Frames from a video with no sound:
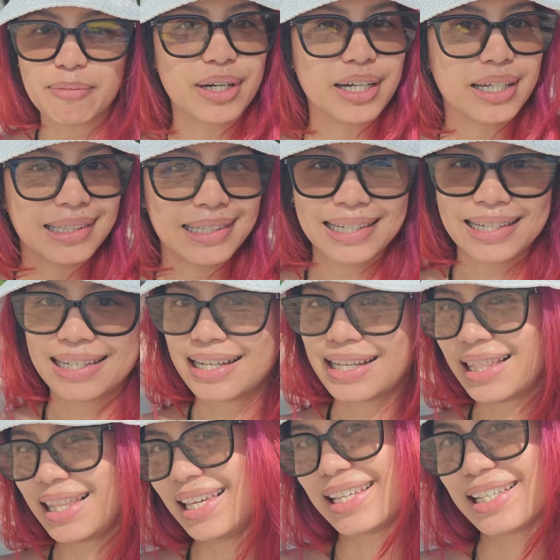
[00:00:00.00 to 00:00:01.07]
but
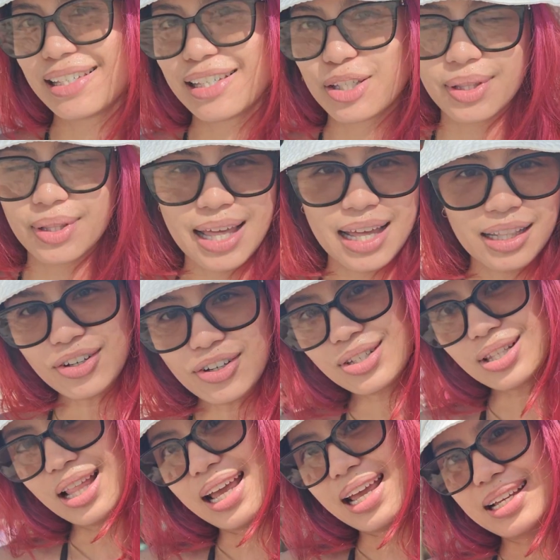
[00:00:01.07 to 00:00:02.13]
this is what that looks
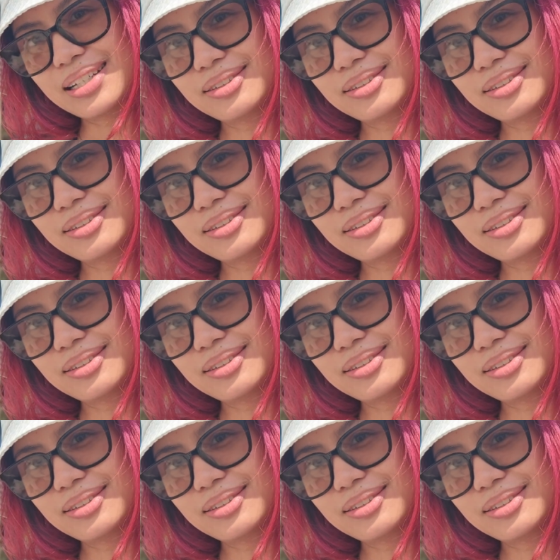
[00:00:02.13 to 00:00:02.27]
like.